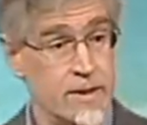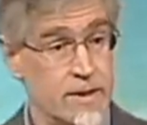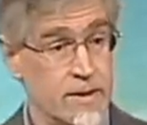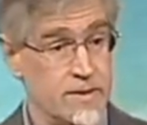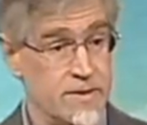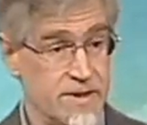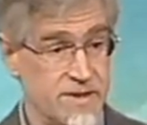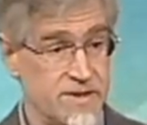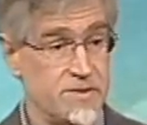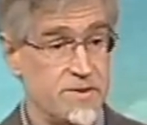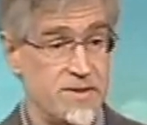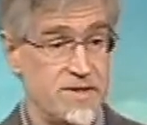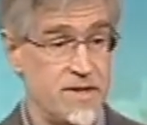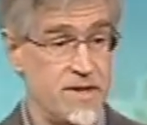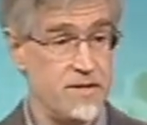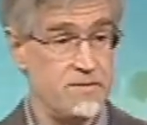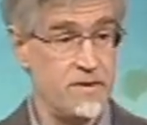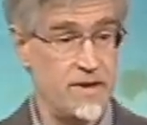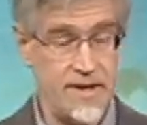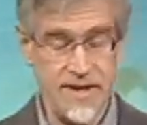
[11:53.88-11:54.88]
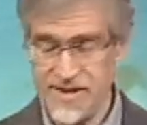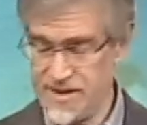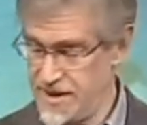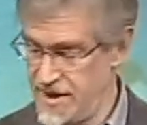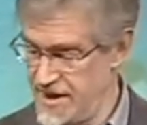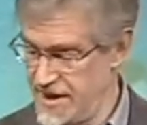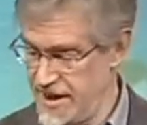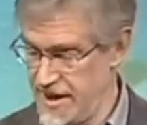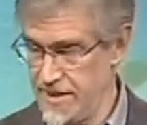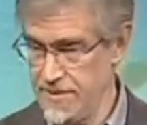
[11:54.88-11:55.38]
Now, this was the advice
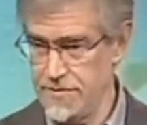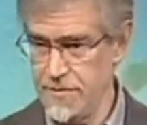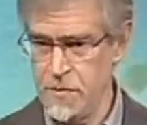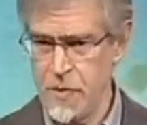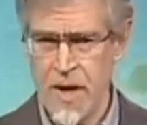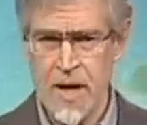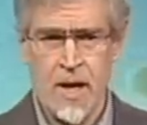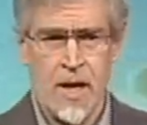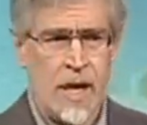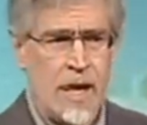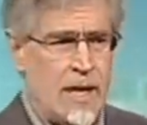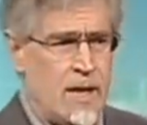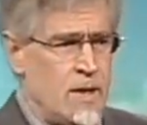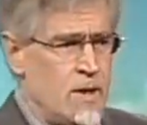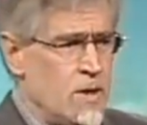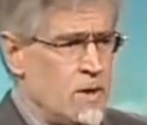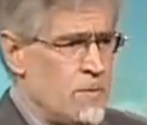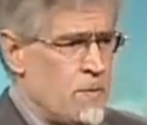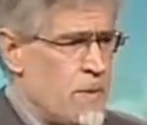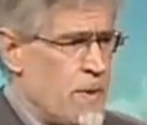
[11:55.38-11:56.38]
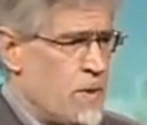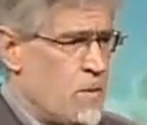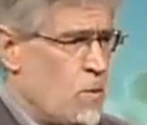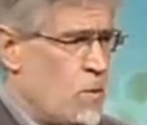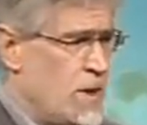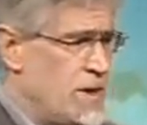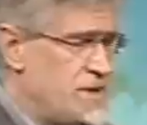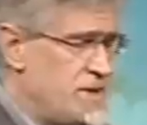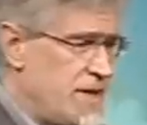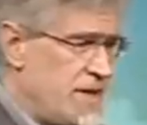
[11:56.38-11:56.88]
I gave.
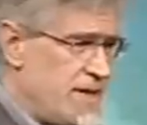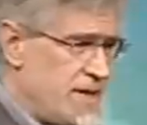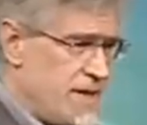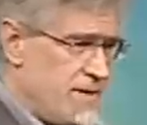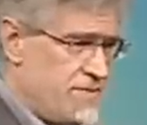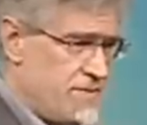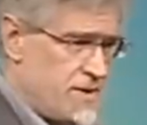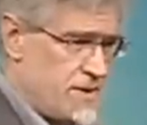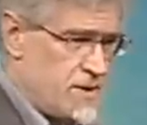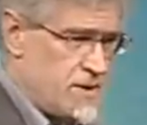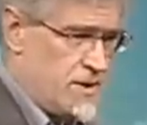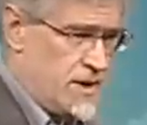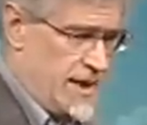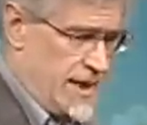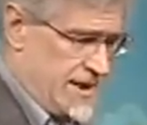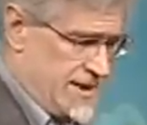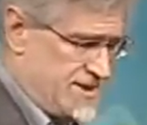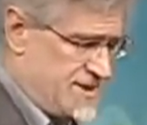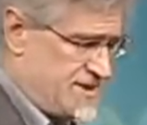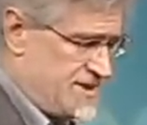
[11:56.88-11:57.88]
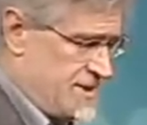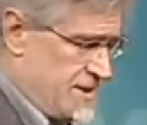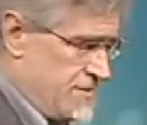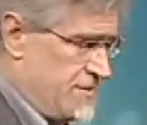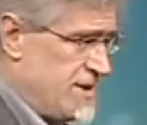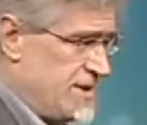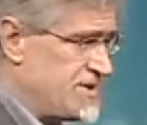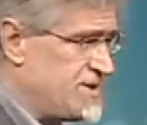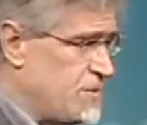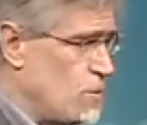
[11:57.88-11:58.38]
One day after class,
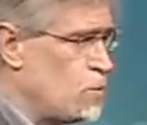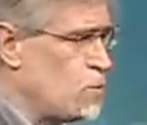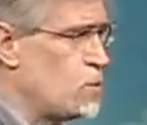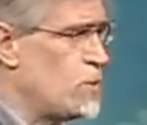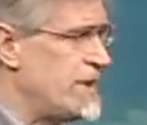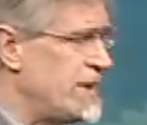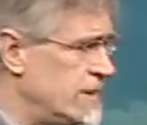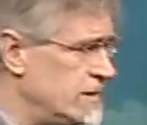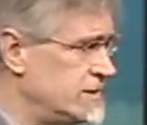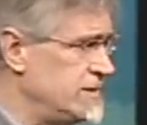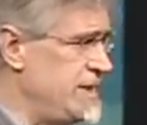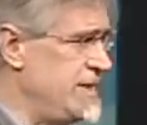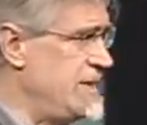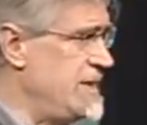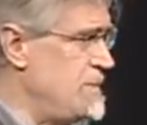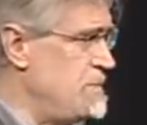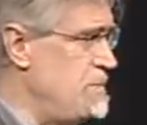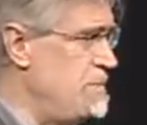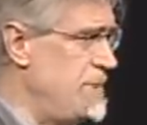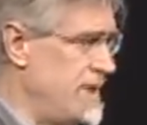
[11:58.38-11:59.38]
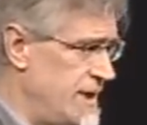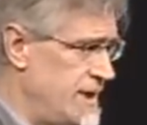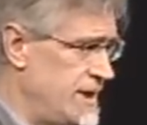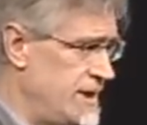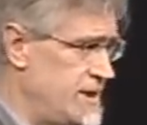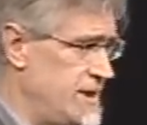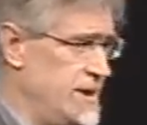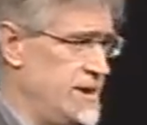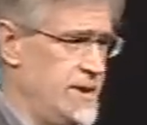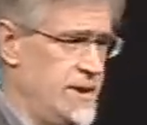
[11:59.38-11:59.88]
this really
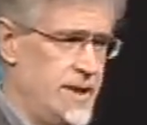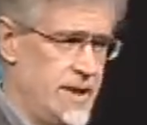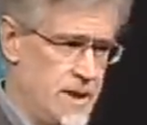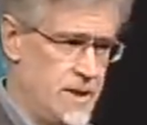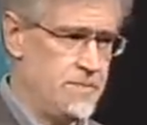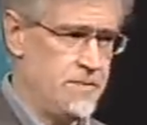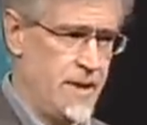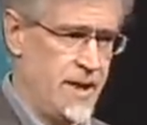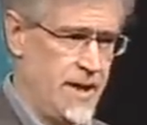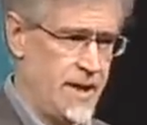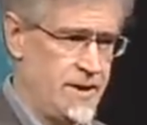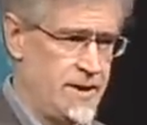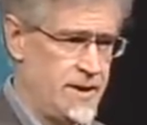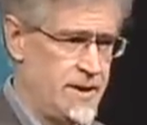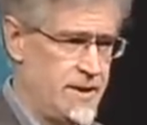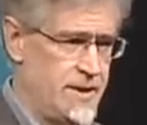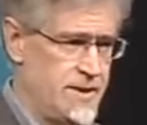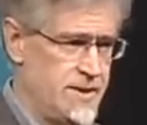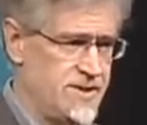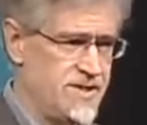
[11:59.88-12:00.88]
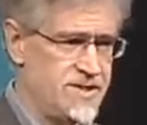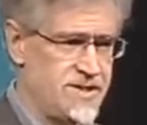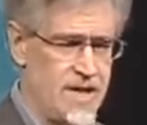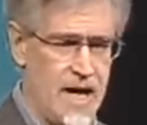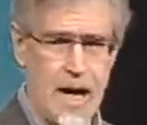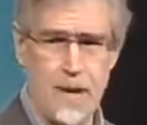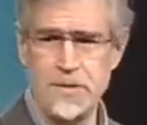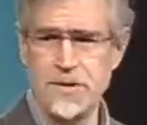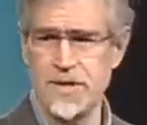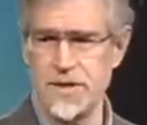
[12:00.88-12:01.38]
big inmate
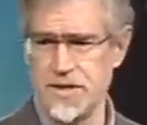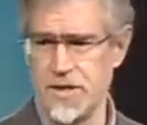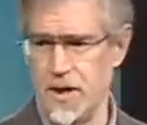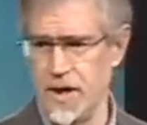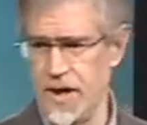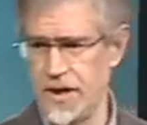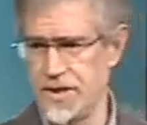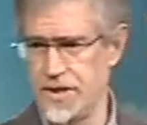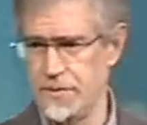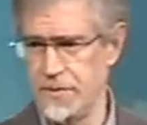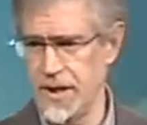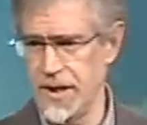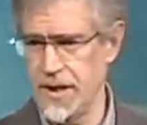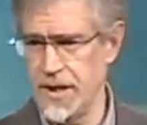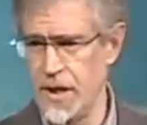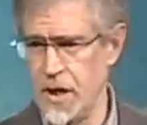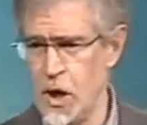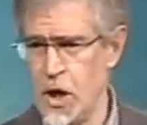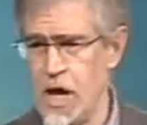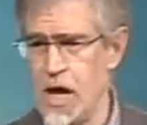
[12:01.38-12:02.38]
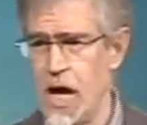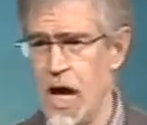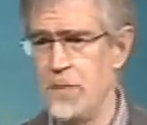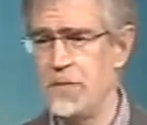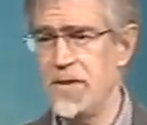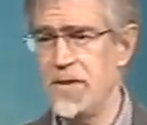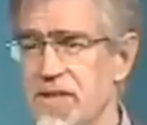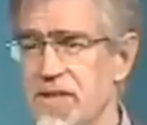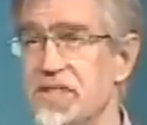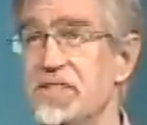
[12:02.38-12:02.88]
stopped to talk to me. I
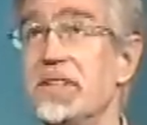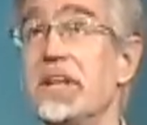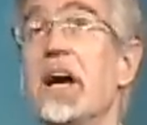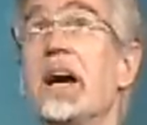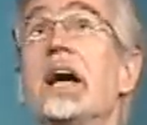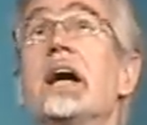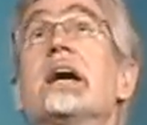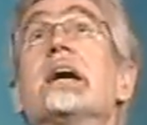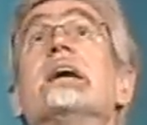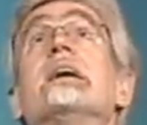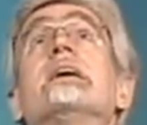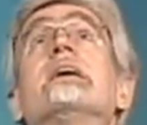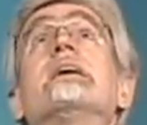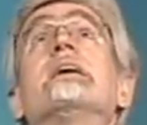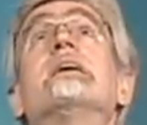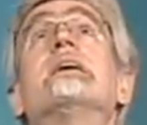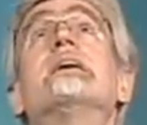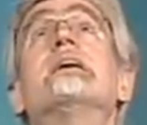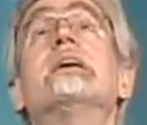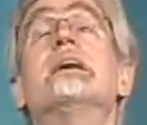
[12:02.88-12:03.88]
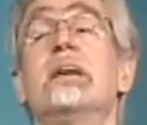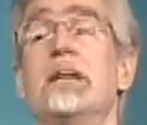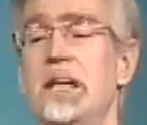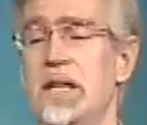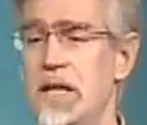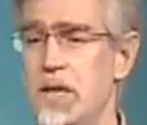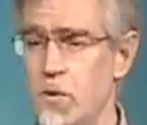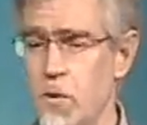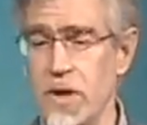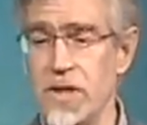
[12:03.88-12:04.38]
this guy,
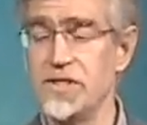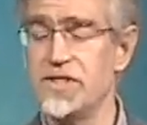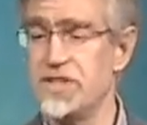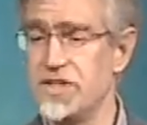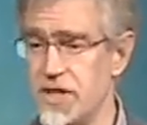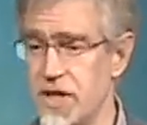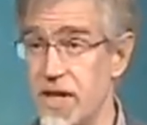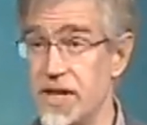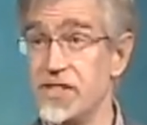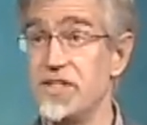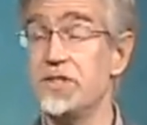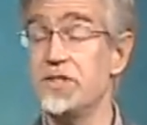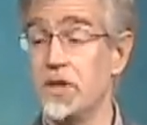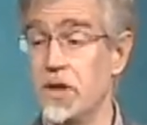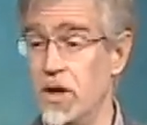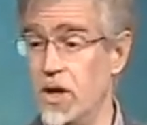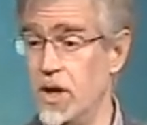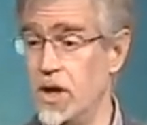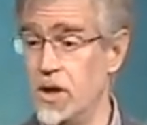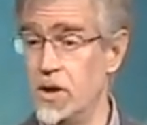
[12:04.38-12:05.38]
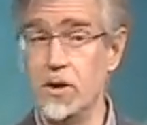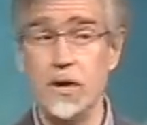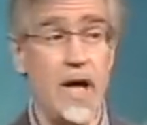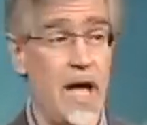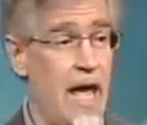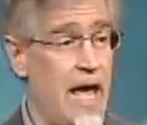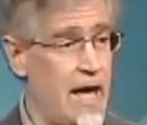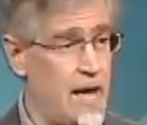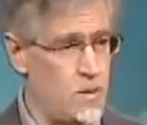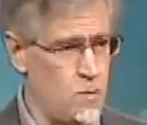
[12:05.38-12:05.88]
he was just
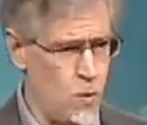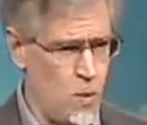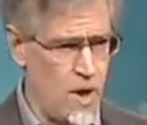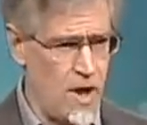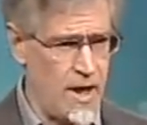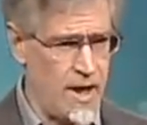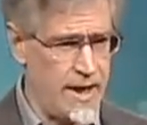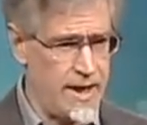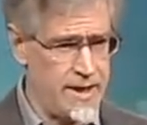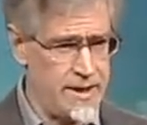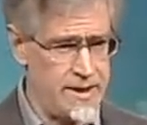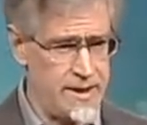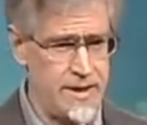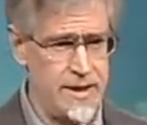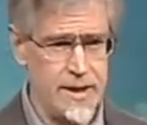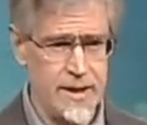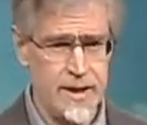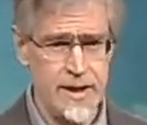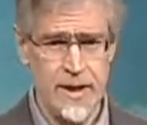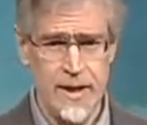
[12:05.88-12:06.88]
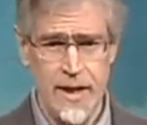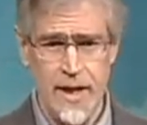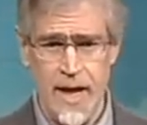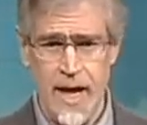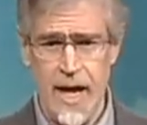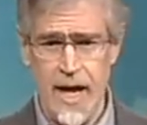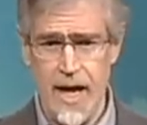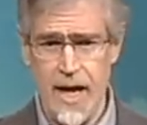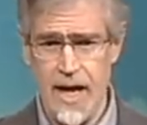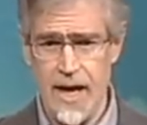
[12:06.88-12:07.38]
tall and wide.
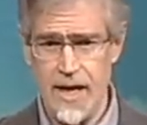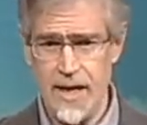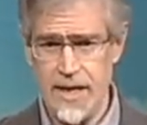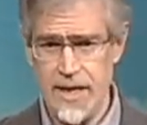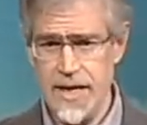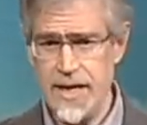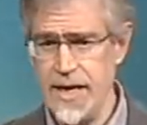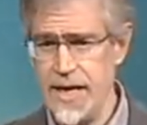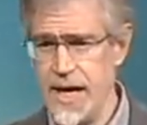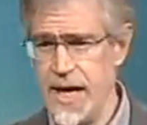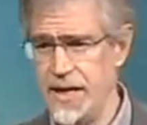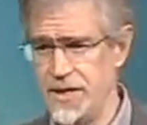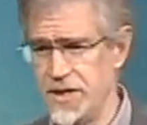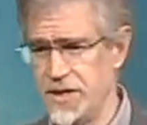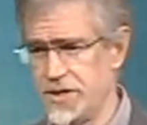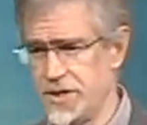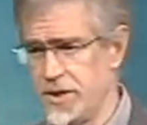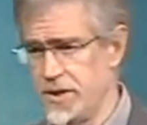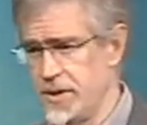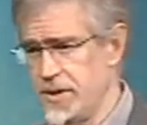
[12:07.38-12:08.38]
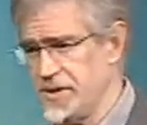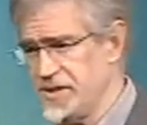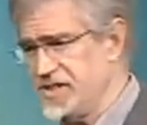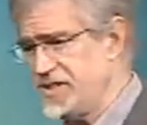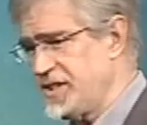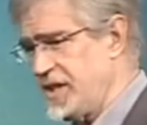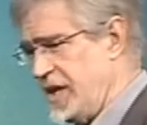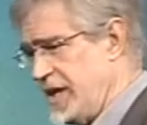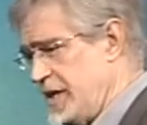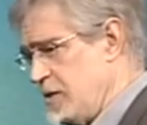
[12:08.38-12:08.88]
He had to turn
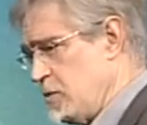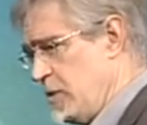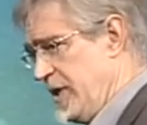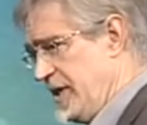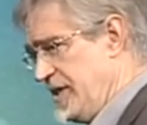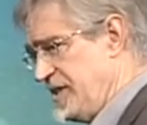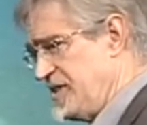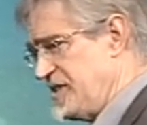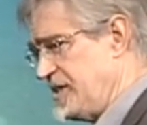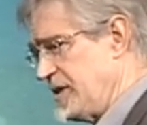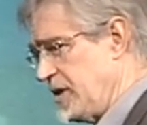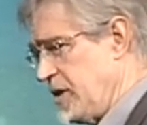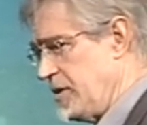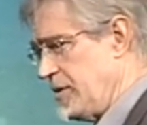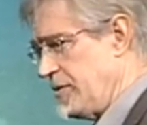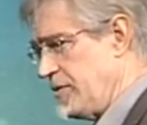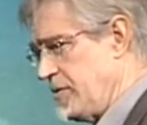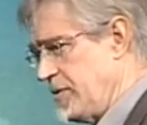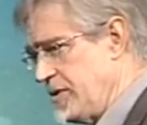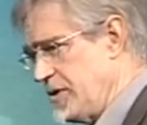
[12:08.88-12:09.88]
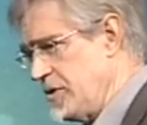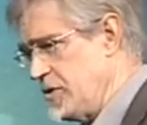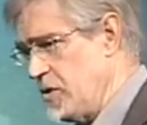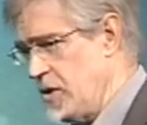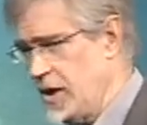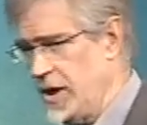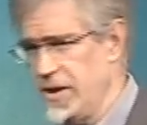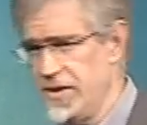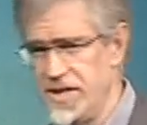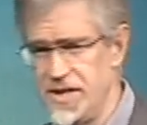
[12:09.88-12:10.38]
sideways to go through the
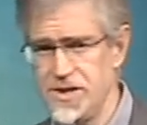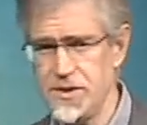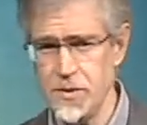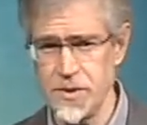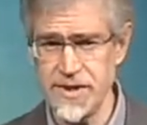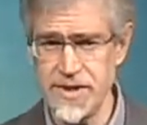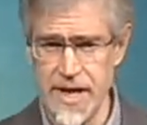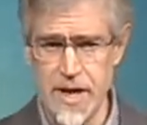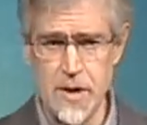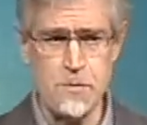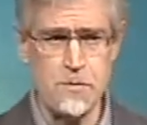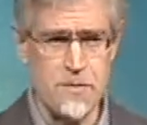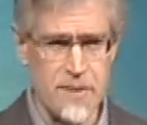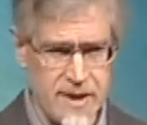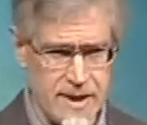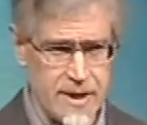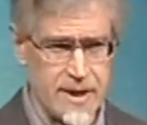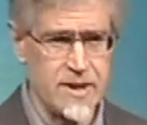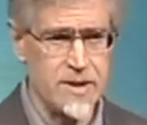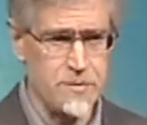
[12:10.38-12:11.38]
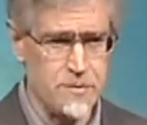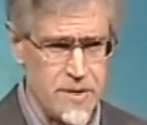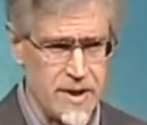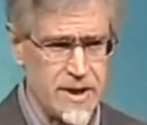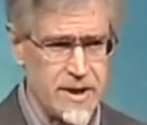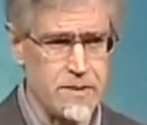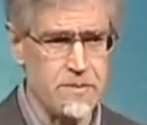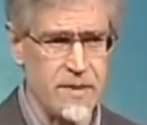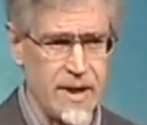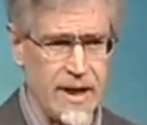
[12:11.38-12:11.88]
door. This was a big,
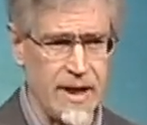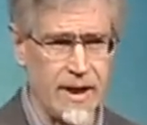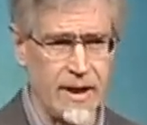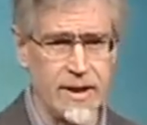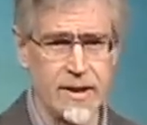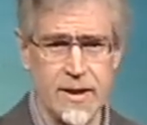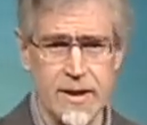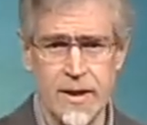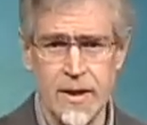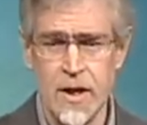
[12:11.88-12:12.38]
big man.